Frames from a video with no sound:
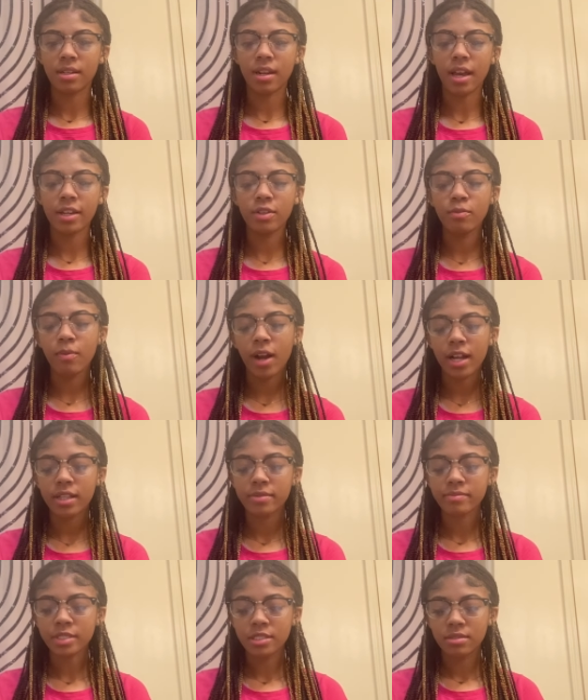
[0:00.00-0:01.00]
Now you
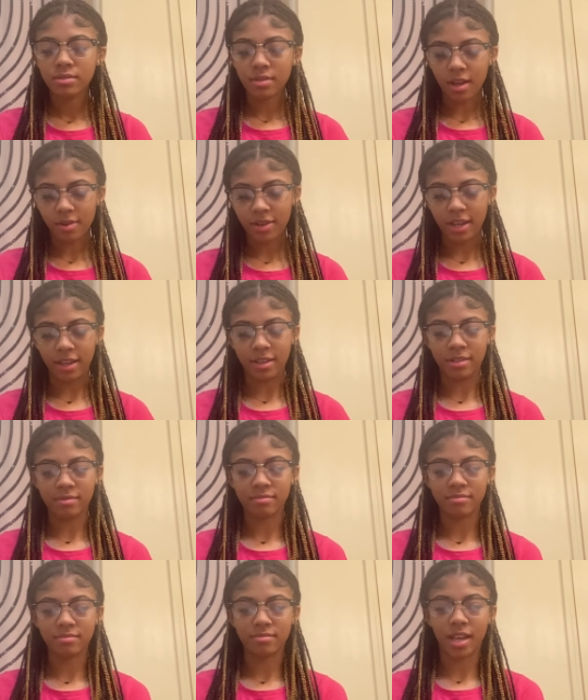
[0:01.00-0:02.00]
got okay.
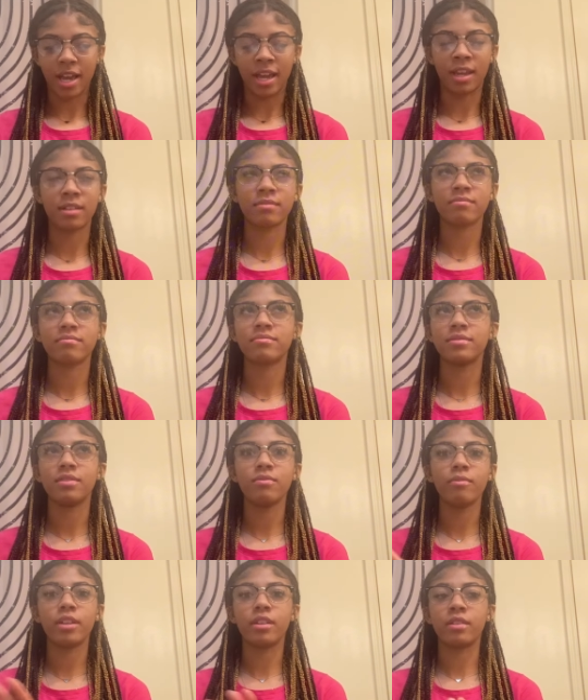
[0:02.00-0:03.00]
Like
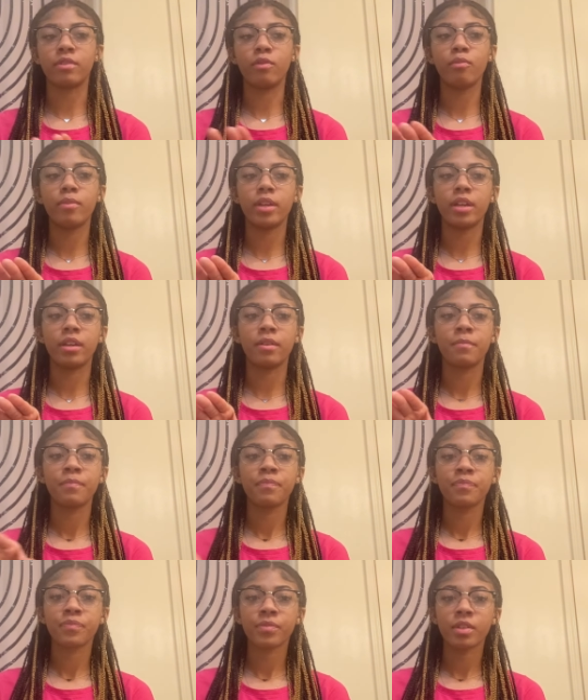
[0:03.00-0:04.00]
you being who is? All
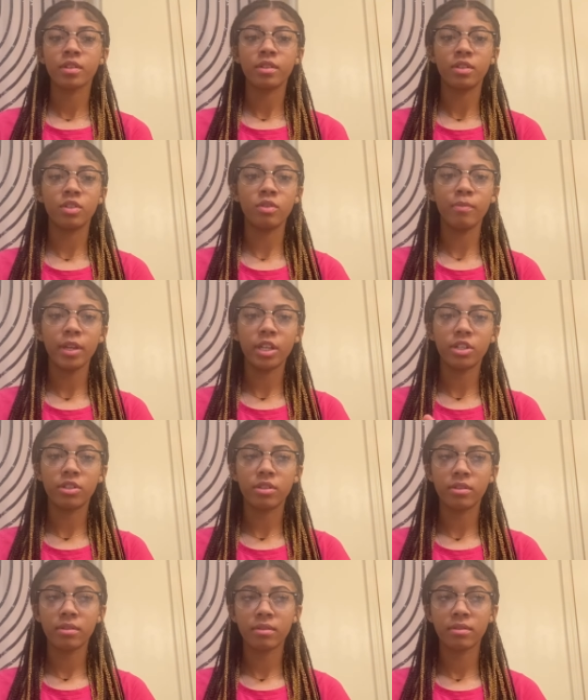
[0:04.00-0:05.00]
right, you being, i
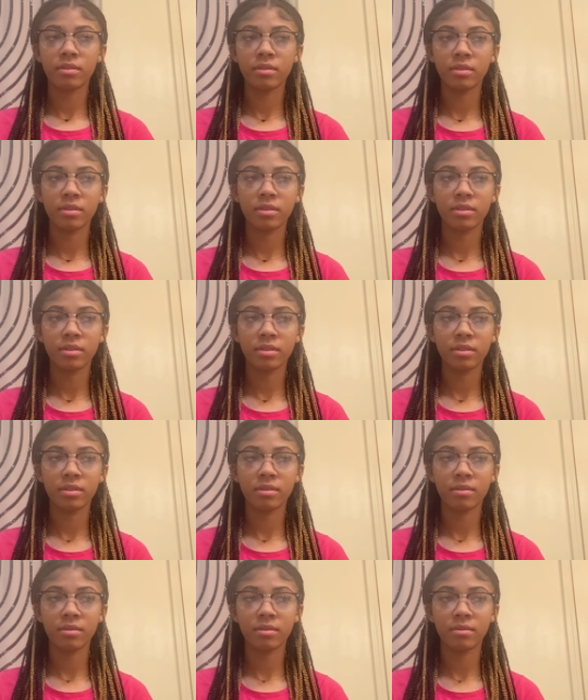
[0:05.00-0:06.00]
text take if you tell me who
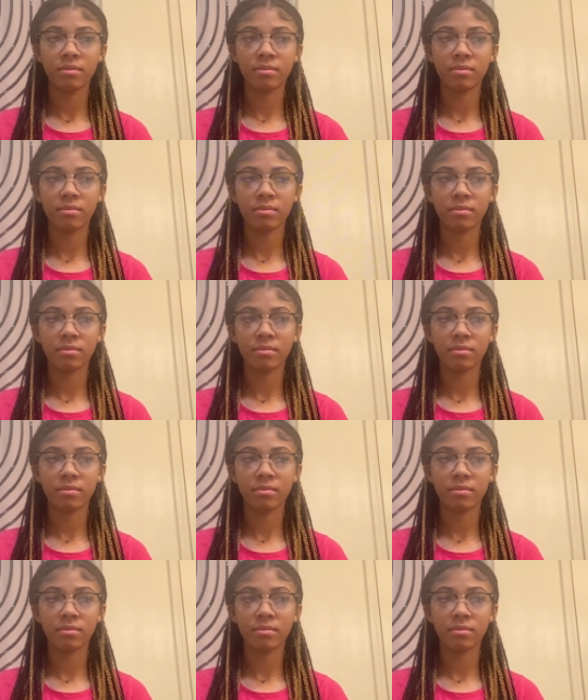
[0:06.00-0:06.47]
your nigga is.